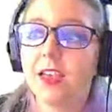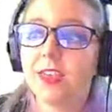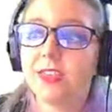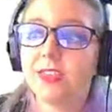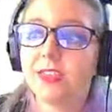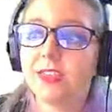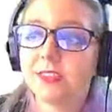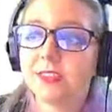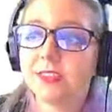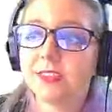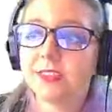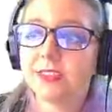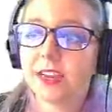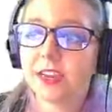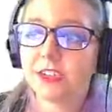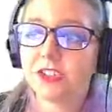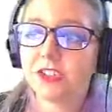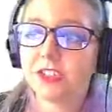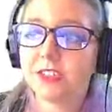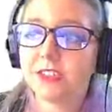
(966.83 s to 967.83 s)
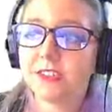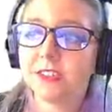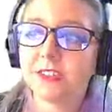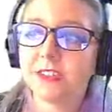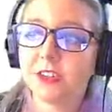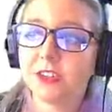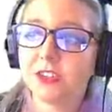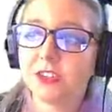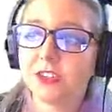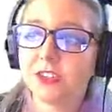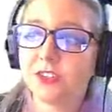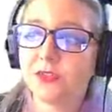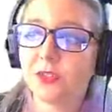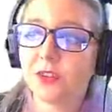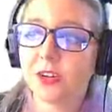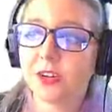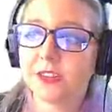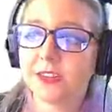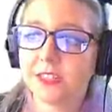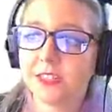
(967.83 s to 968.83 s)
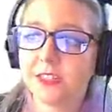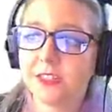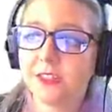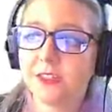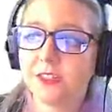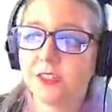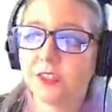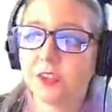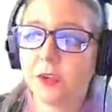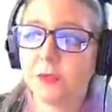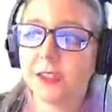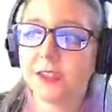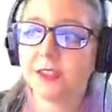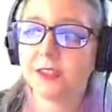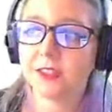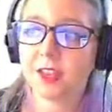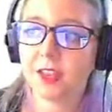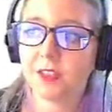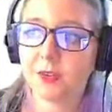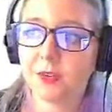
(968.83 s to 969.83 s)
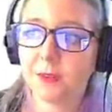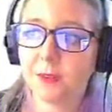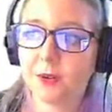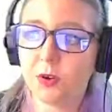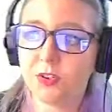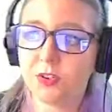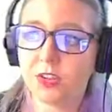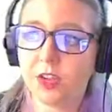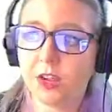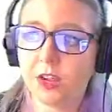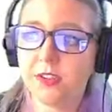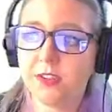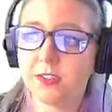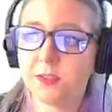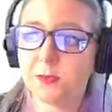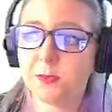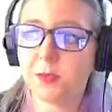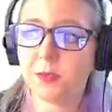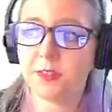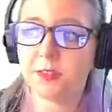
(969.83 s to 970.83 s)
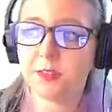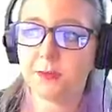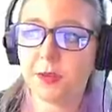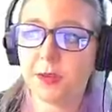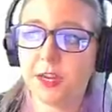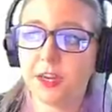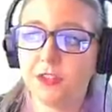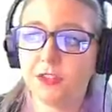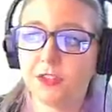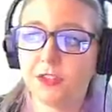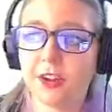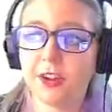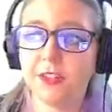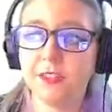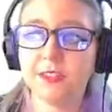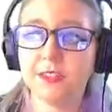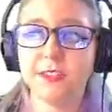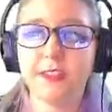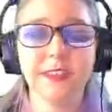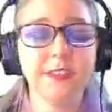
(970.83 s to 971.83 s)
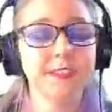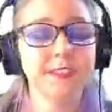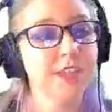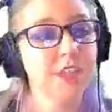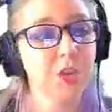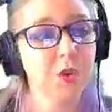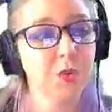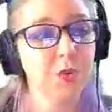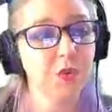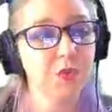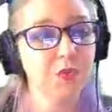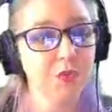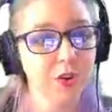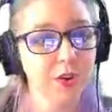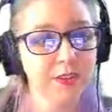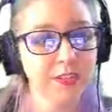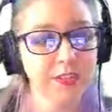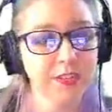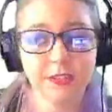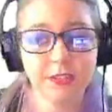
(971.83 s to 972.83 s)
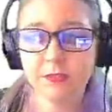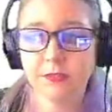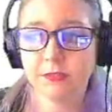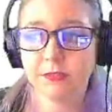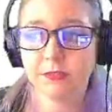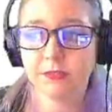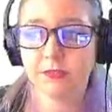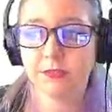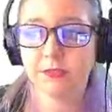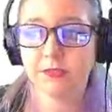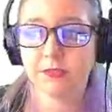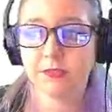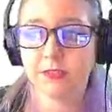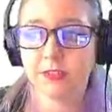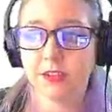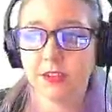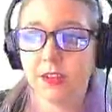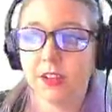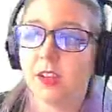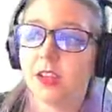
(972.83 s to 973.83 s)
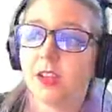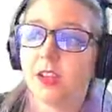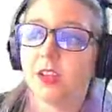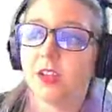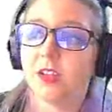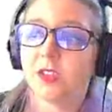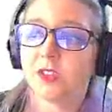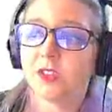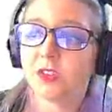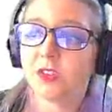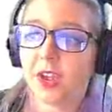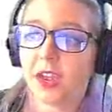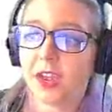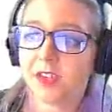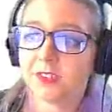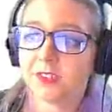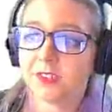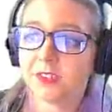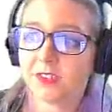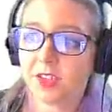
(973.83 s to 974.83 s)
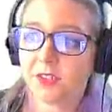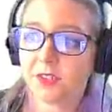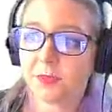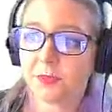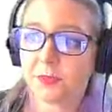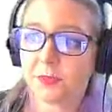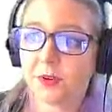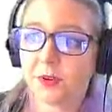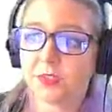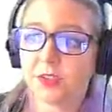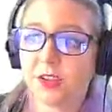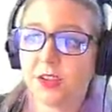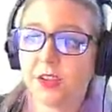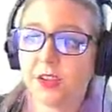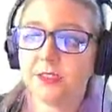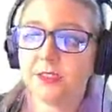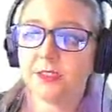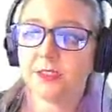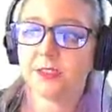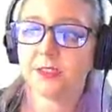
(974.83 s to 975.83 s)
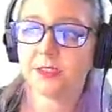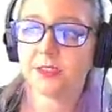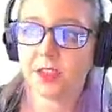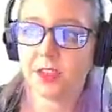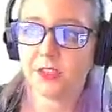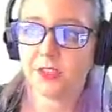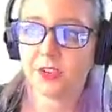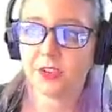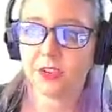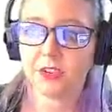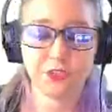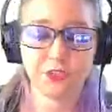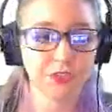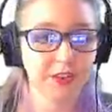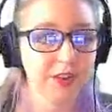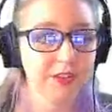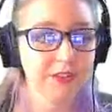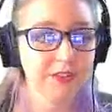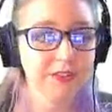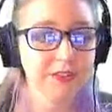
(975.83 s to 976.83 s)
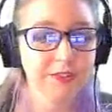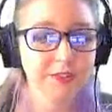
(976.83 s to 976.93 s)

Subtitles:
This nitrogen is nitrogen 14, so my 7 protons plus my neutrons needs to equal 14. So I have 7 protons, 7 neutrons.